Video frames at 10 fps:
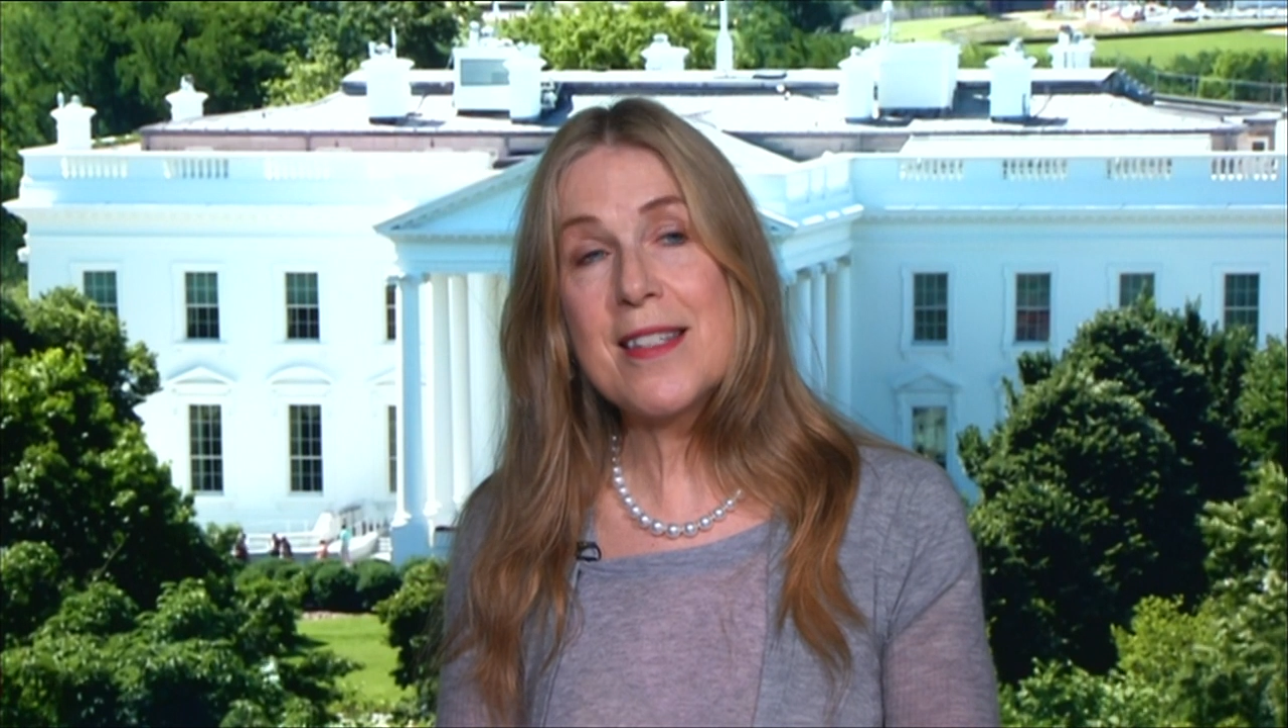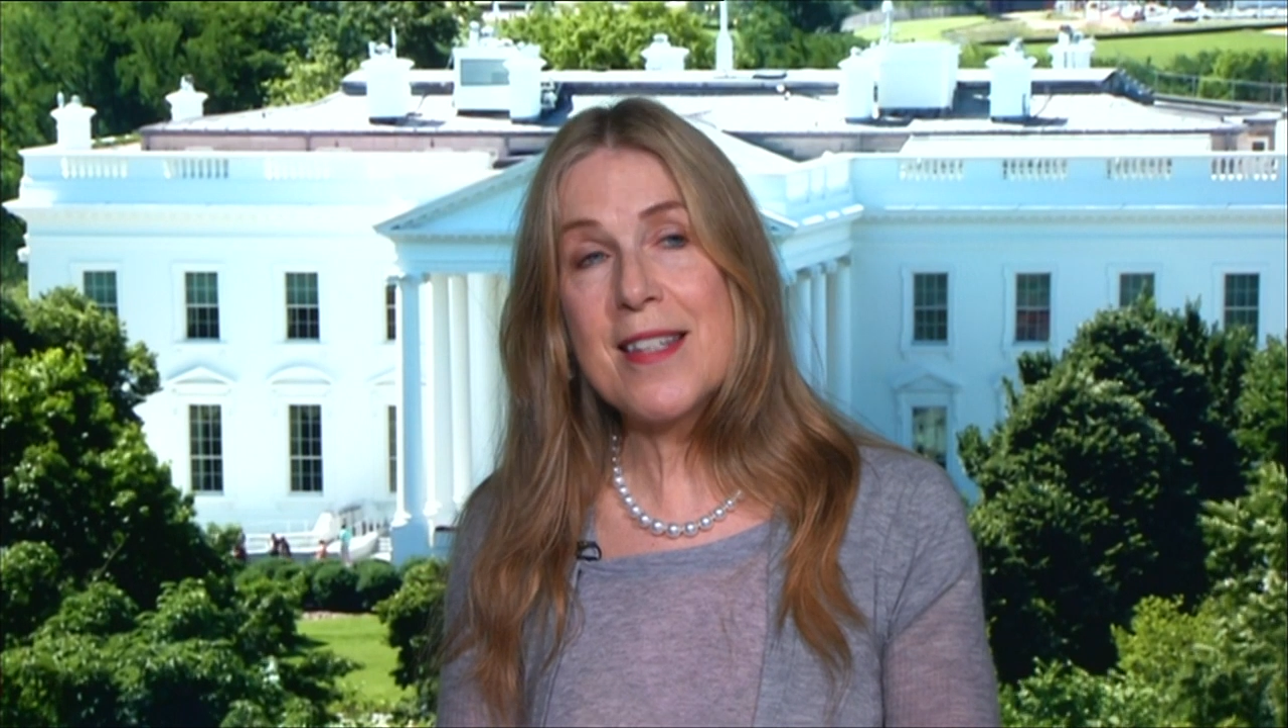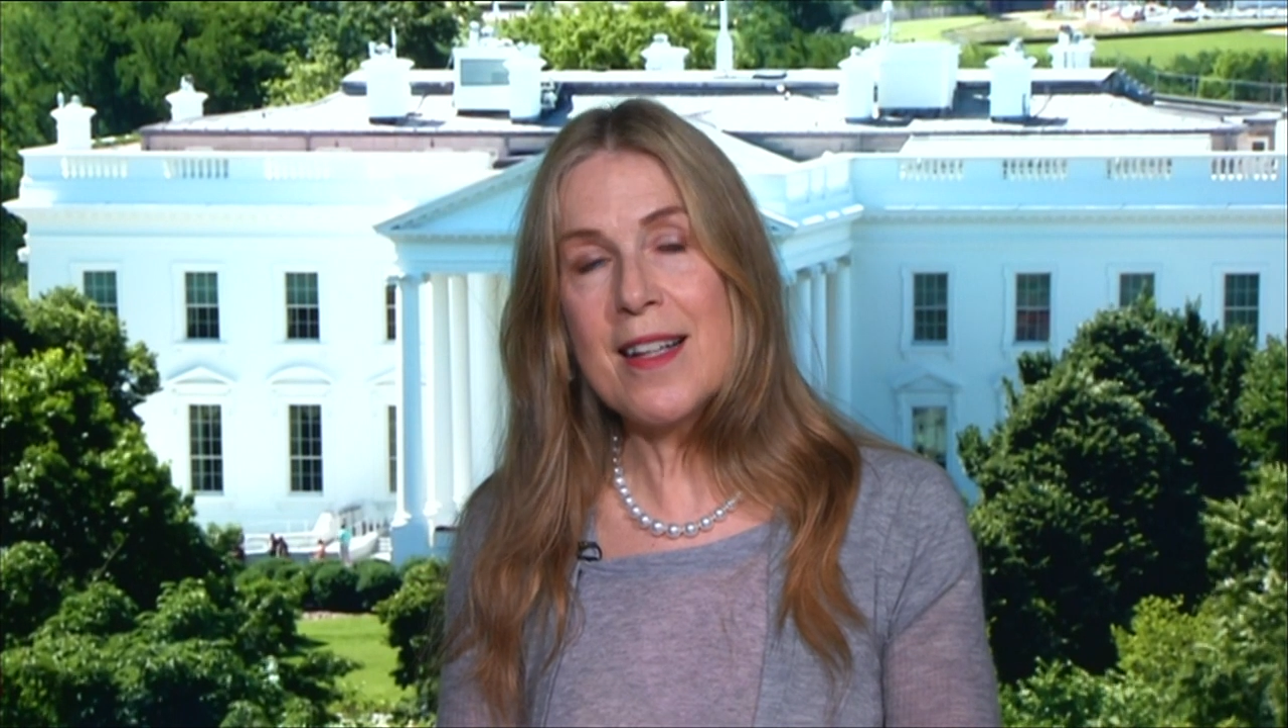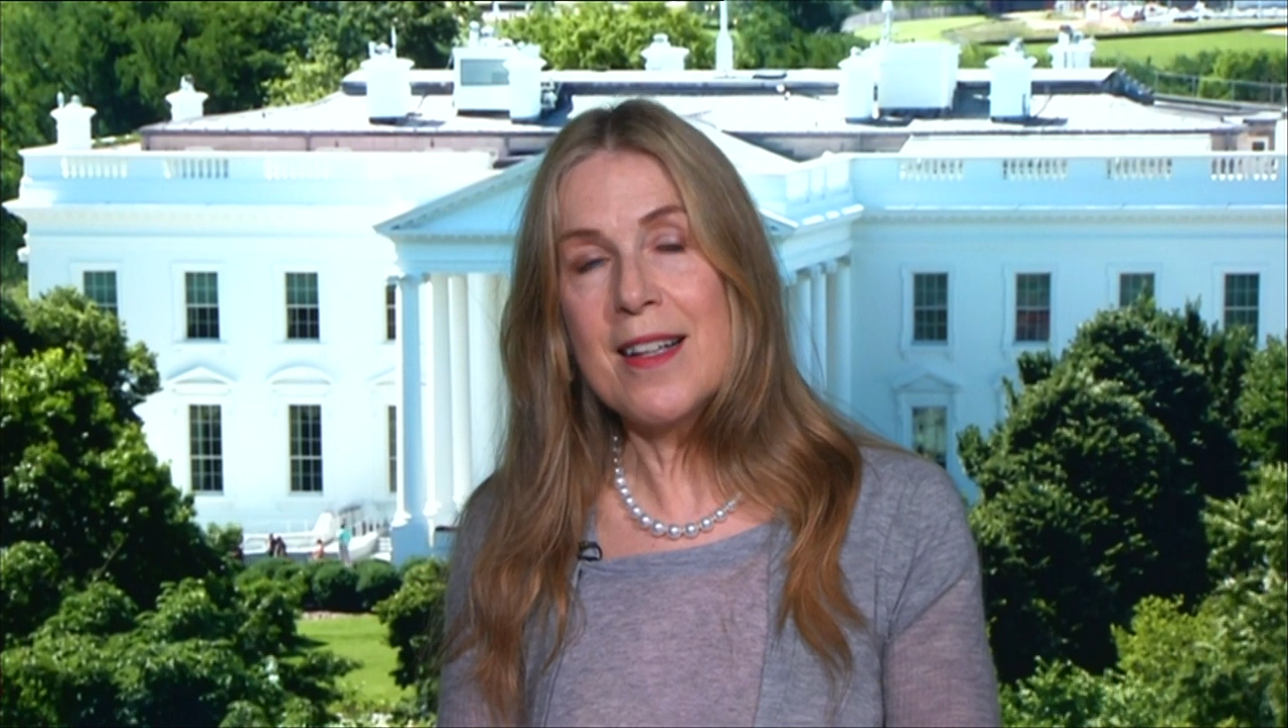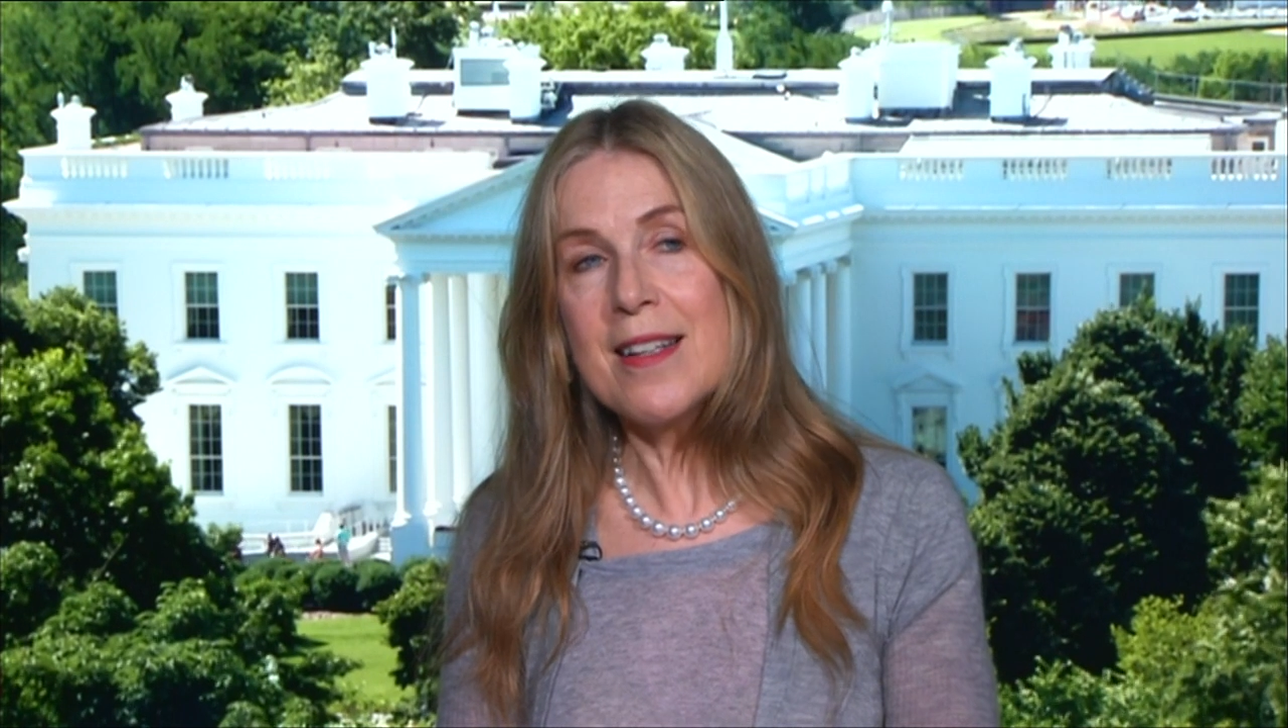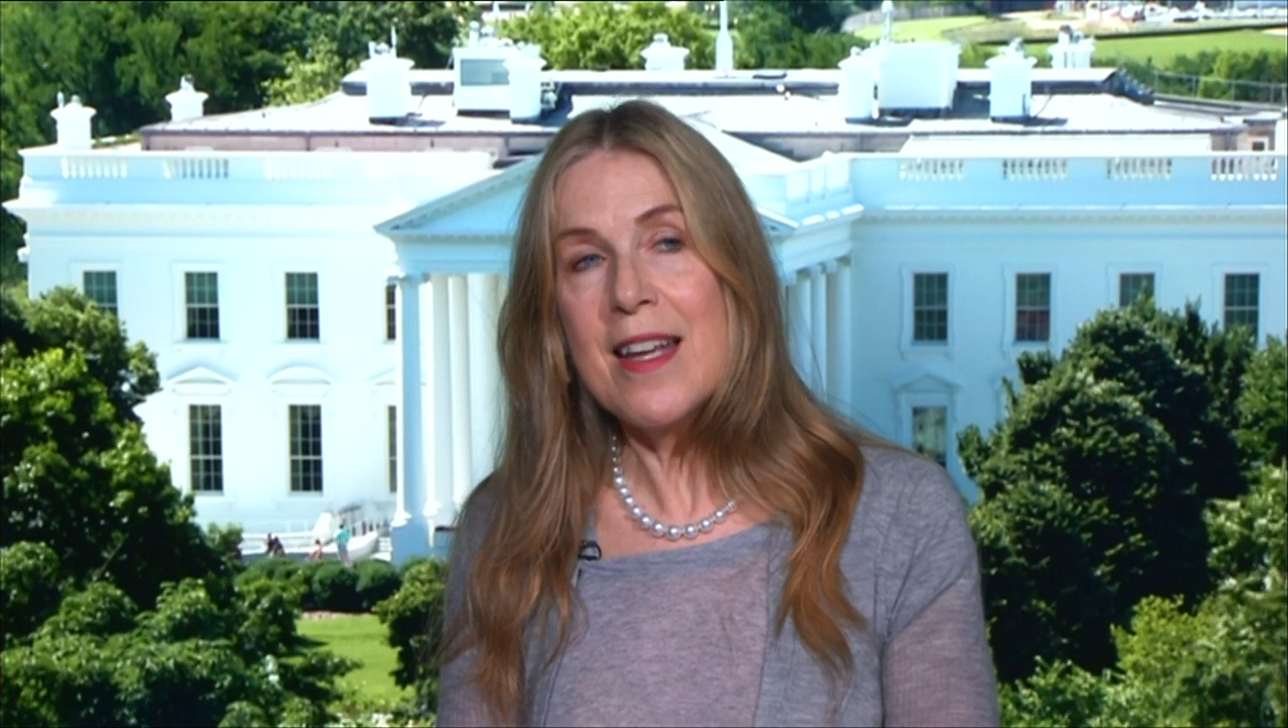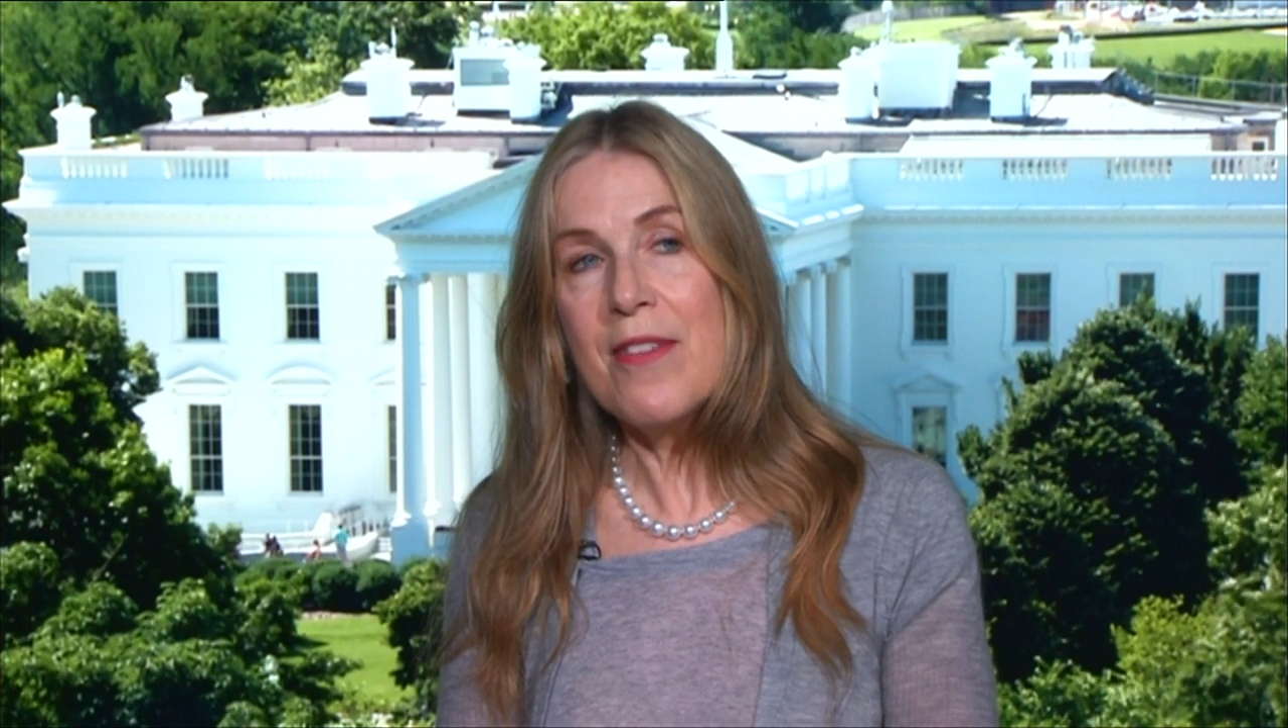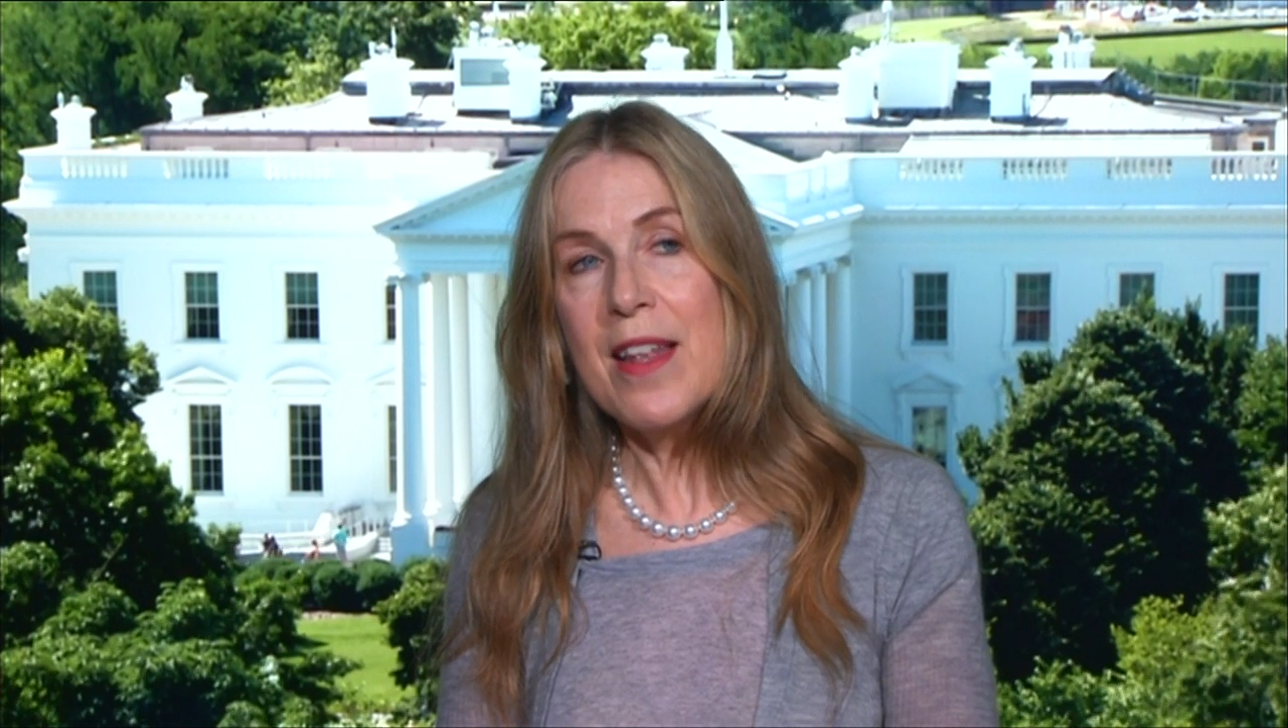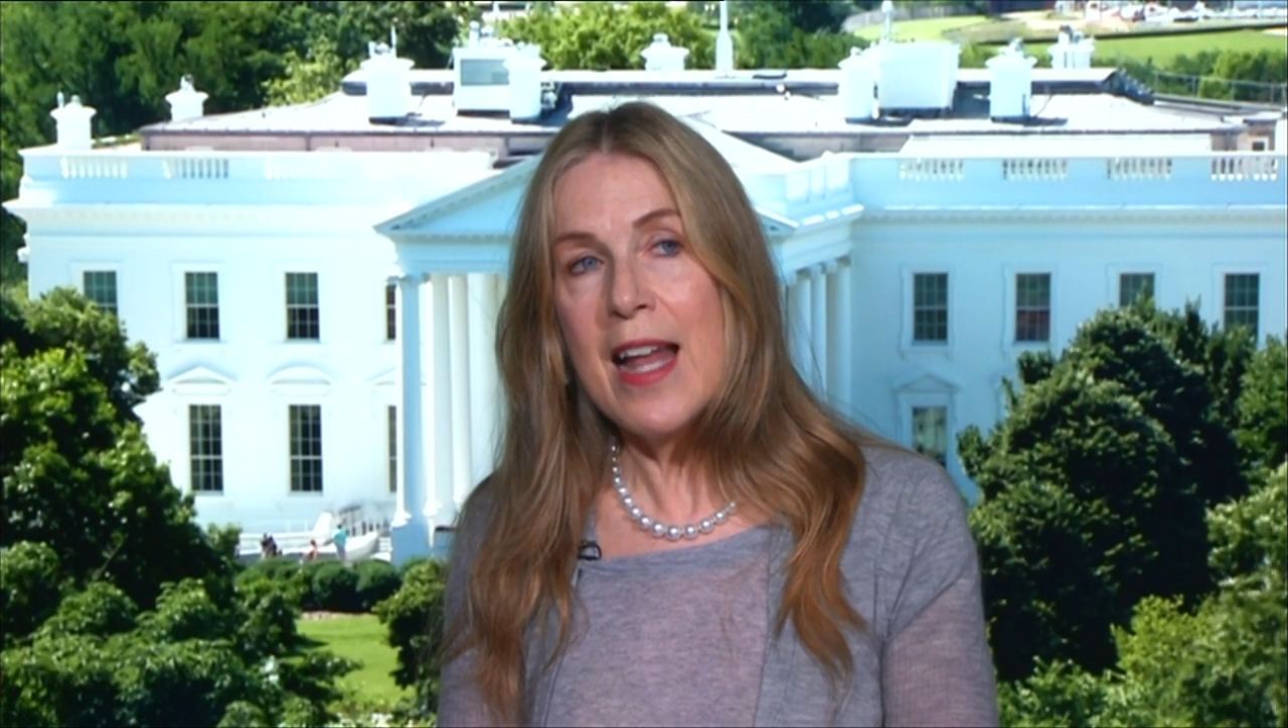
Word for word: subtlety of the